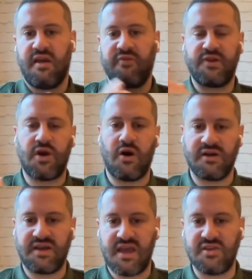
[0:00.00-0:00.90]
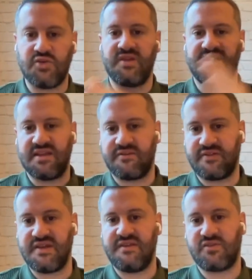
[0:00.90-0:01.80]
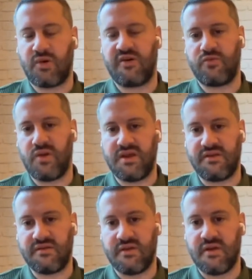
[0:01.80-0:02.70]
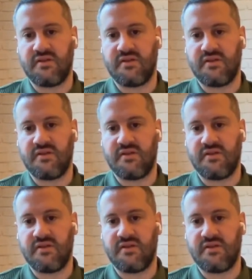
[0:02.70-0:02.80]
if we can't get you at the end of these 12 weeks